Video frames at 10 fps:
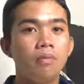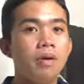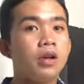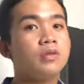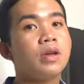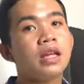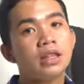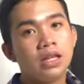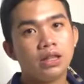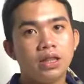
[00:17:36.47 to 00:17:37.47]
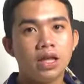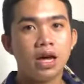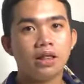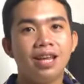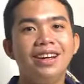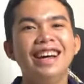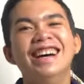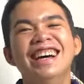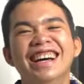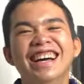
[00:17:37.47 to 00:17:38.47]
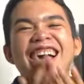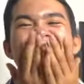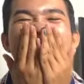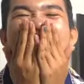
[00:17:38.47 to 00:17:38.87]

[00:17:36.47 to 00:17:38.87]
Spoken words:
because we can eat that.